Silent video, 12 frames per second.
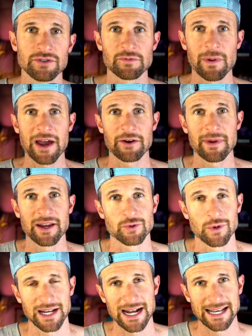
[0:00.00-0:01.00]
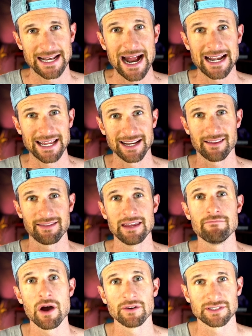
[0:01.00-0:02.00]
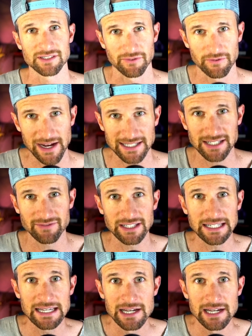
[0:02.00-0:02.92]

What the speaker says: Spider-Man 2099 in the most effectively,